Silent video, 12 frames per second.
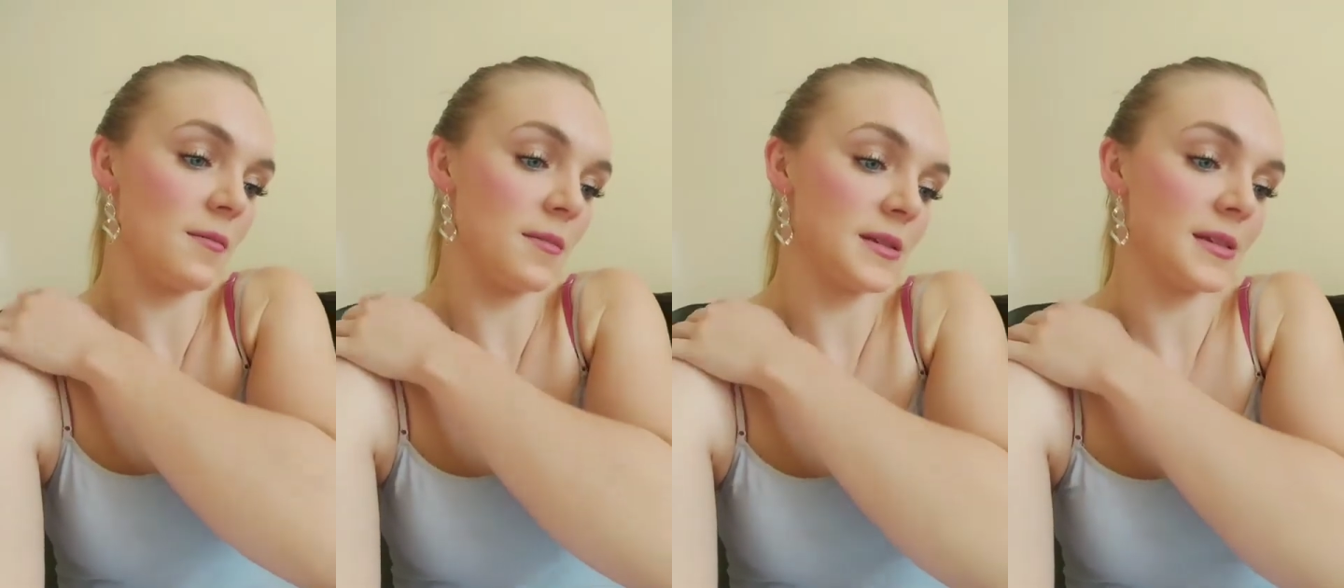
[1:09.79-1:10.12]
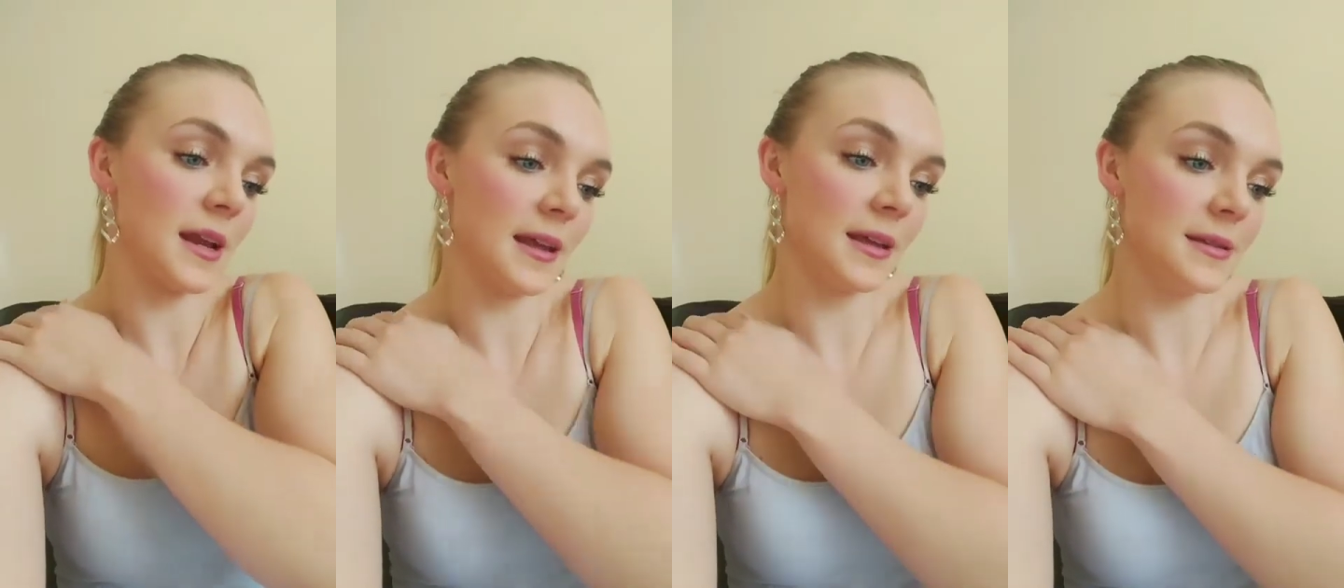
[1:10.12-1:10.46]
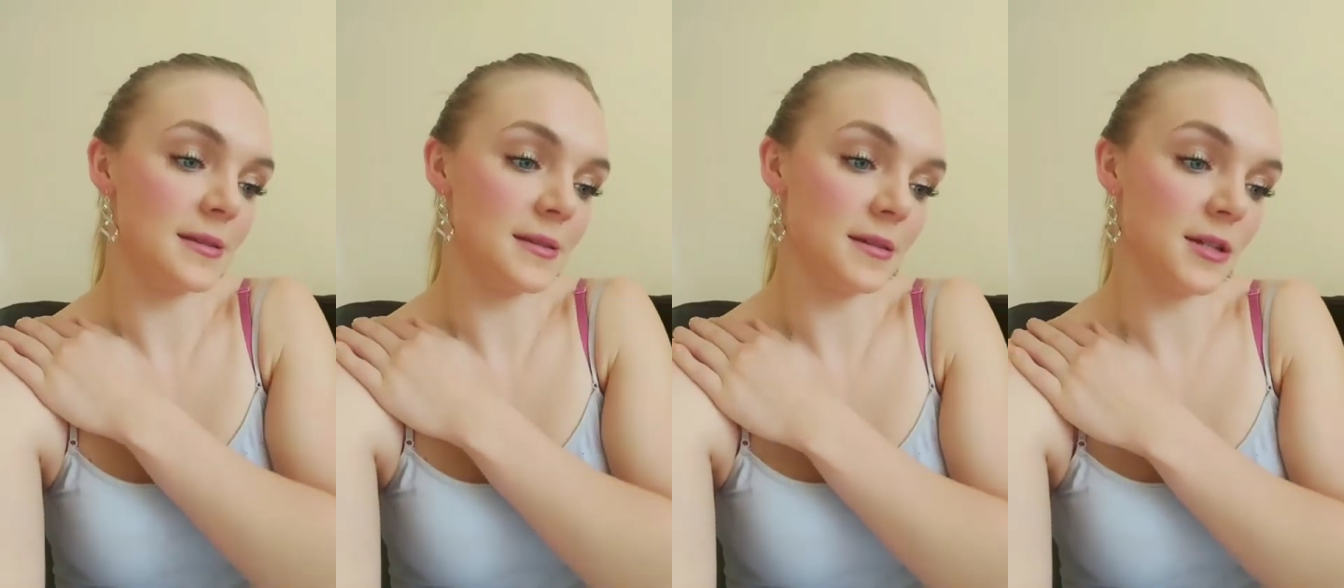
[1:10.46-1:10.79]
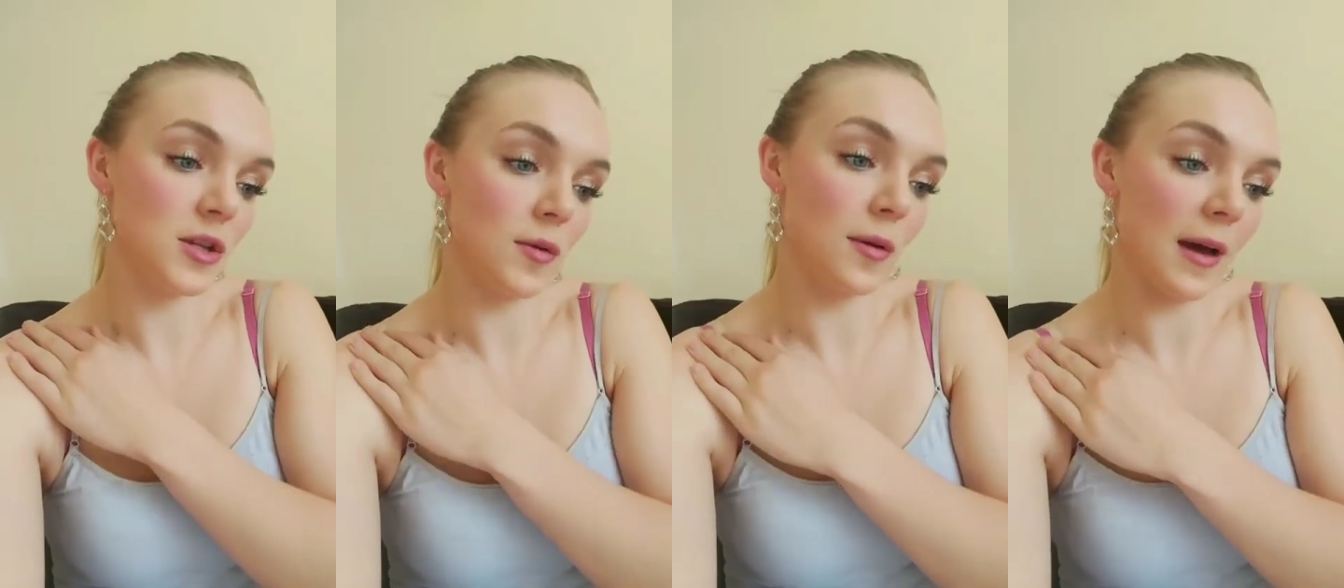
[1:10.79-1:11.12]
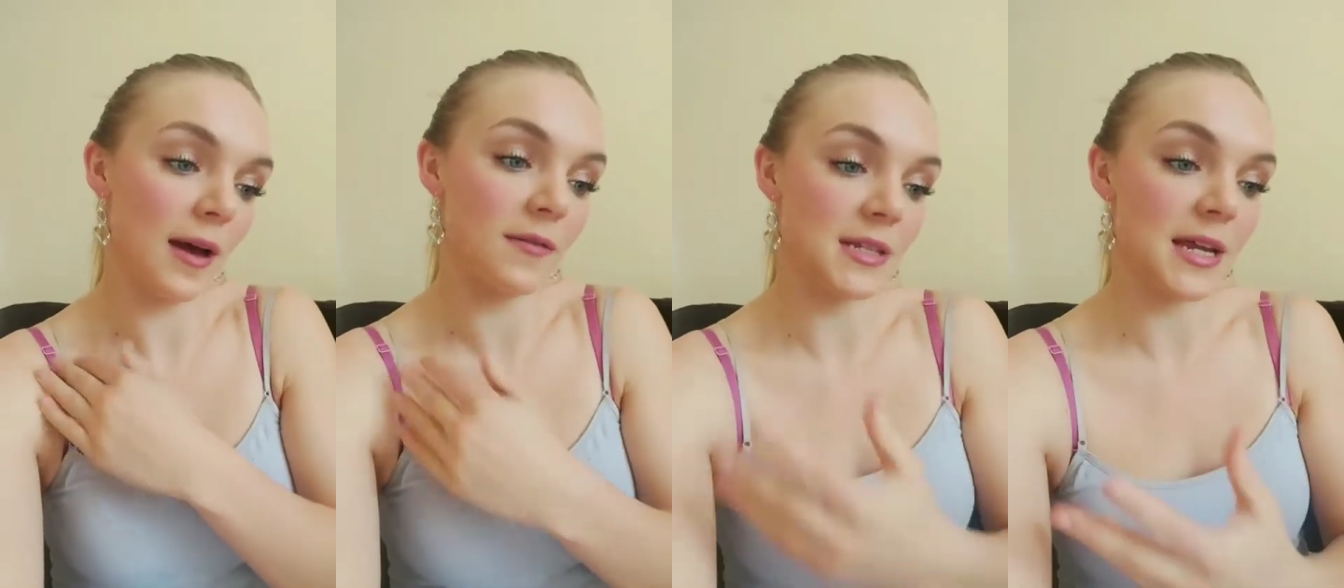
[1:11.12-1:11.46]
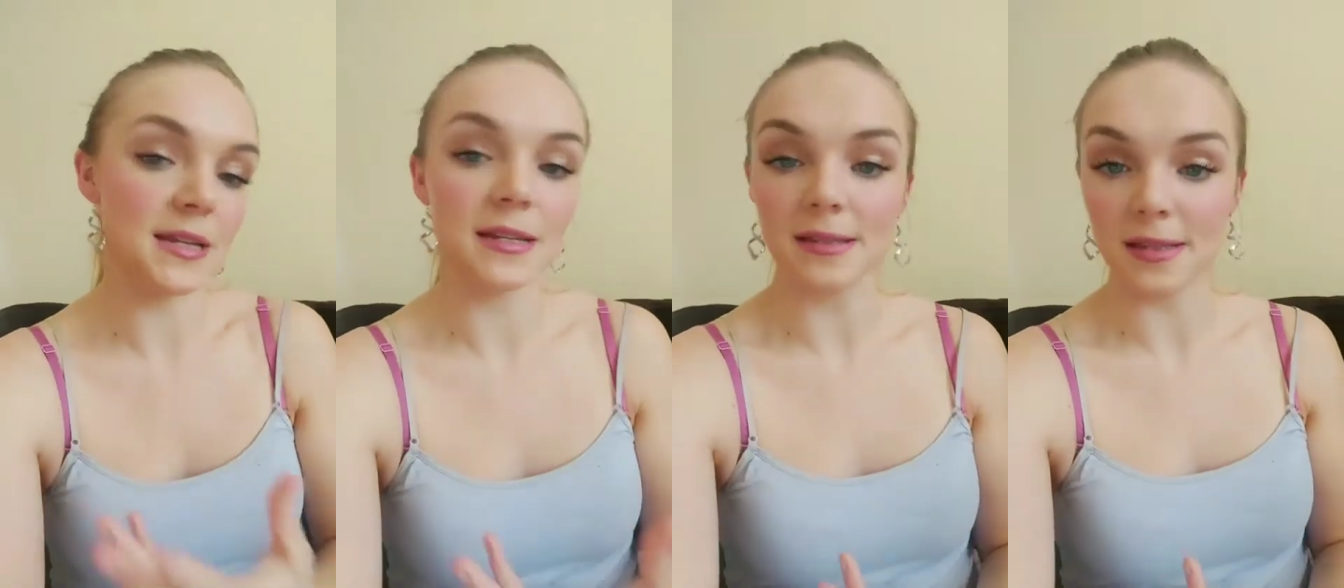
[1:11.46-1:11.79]
stallions do have a
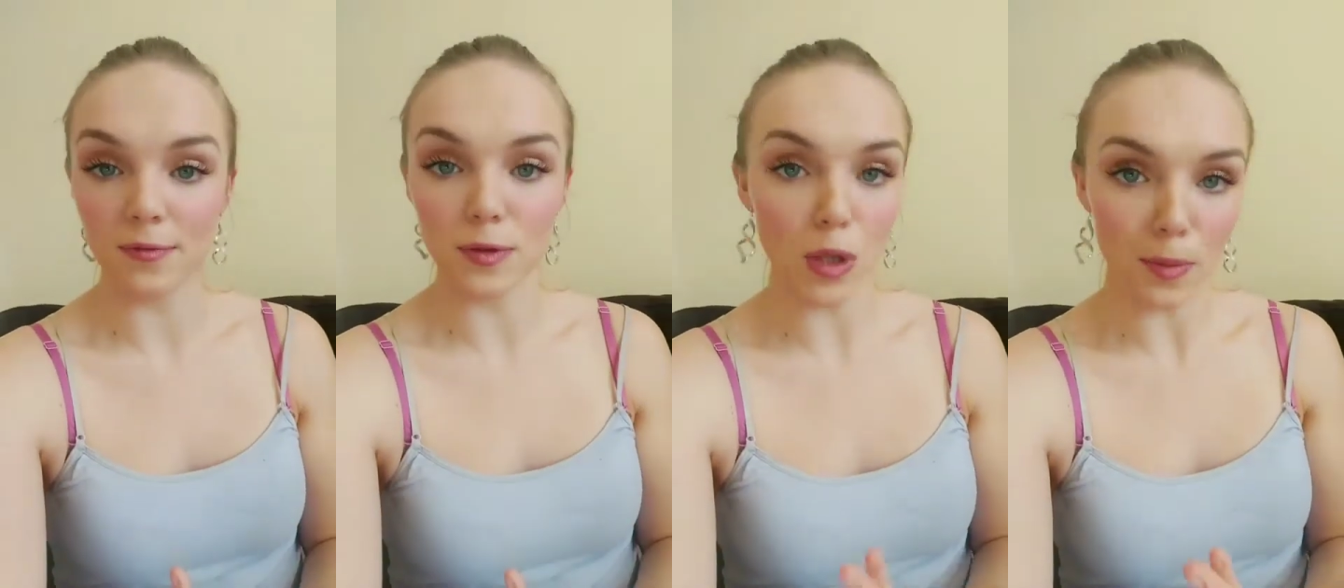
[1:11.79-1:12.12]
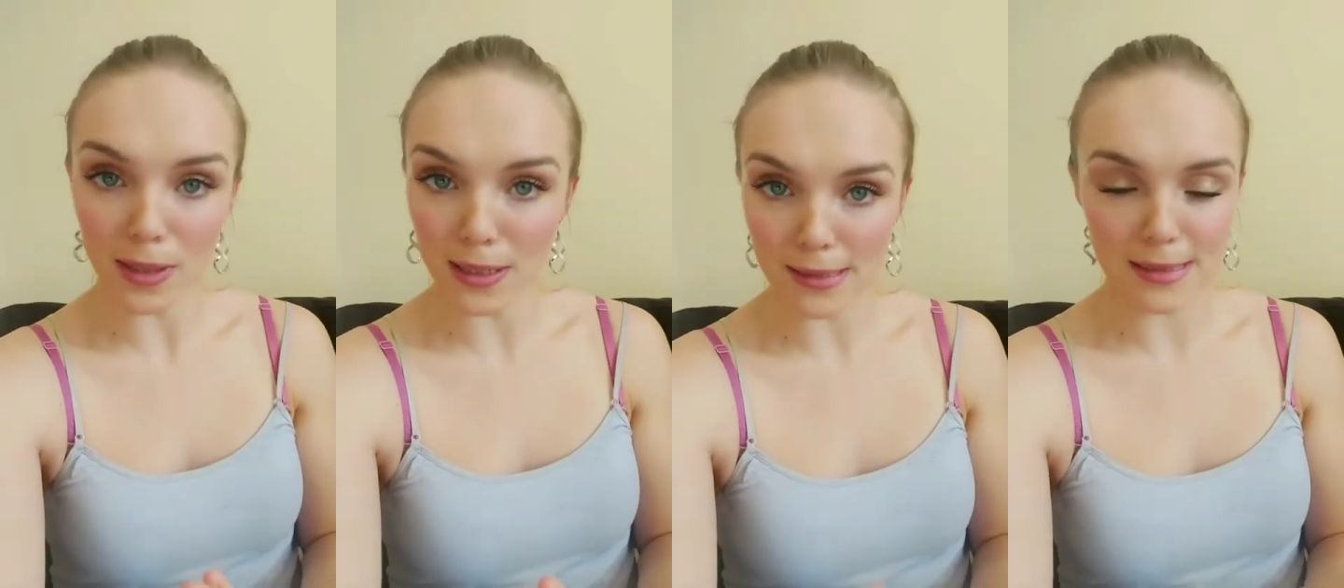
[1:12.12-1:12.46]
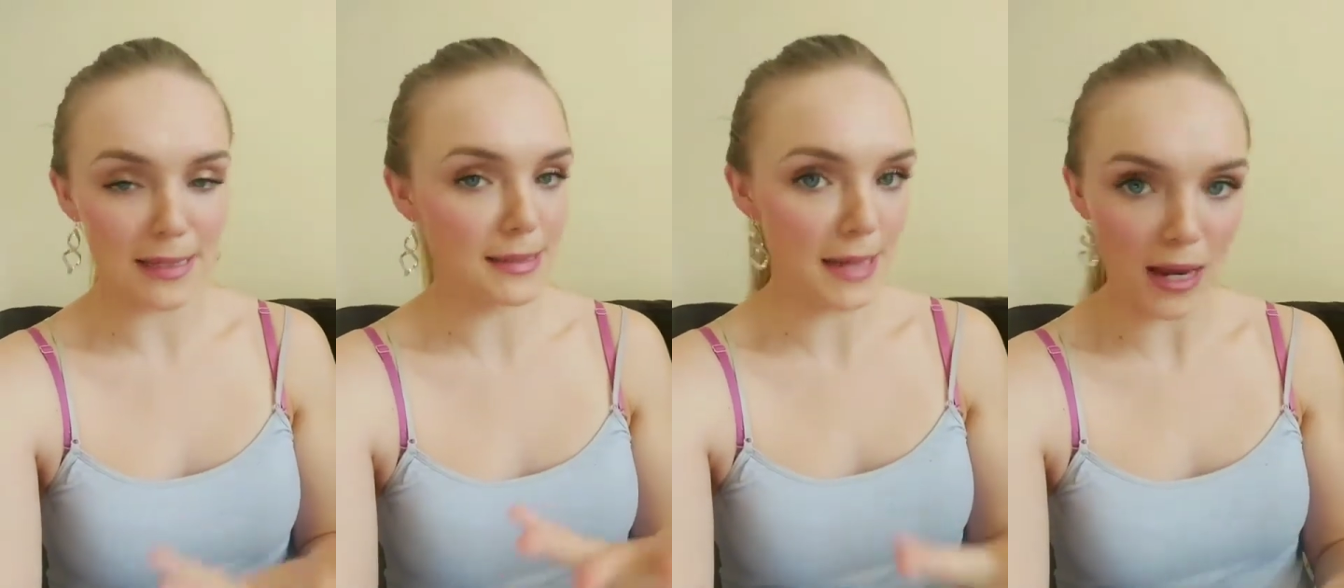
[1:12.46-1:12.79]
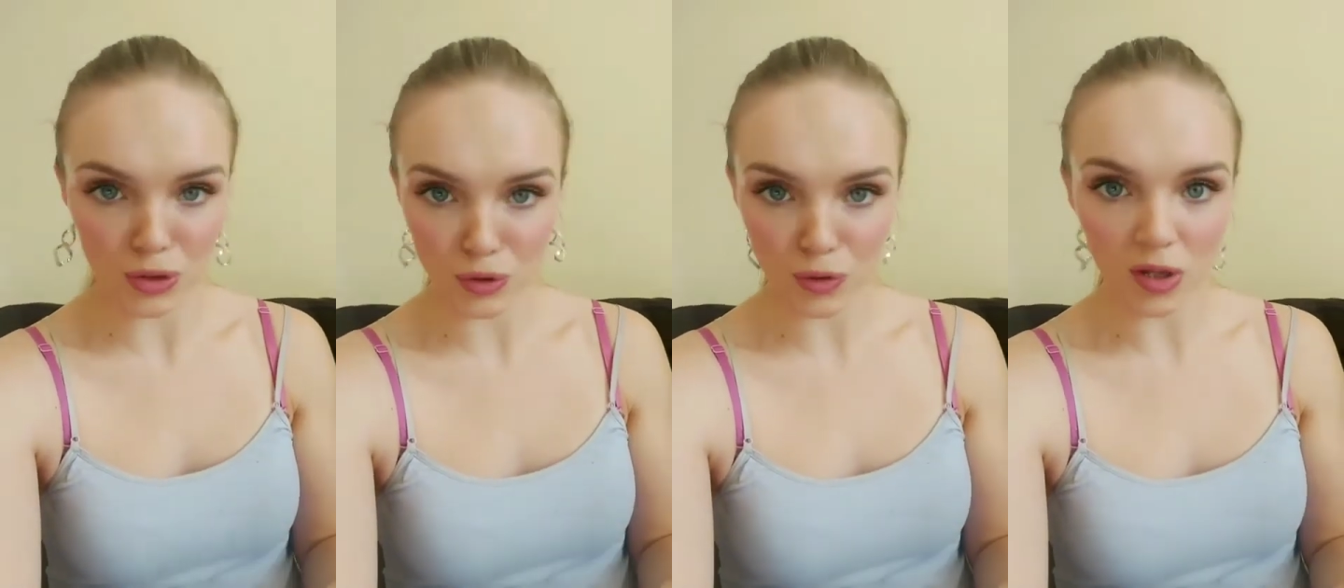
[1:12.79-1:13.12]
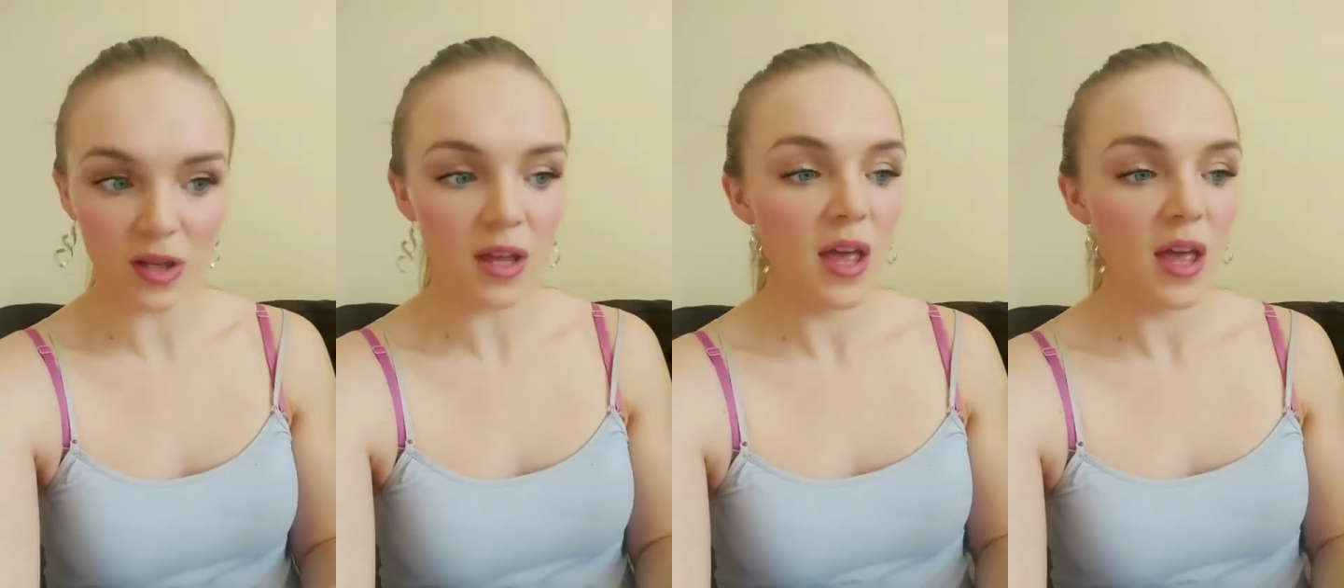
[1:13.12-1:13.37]
tendency for dominance. That's natural,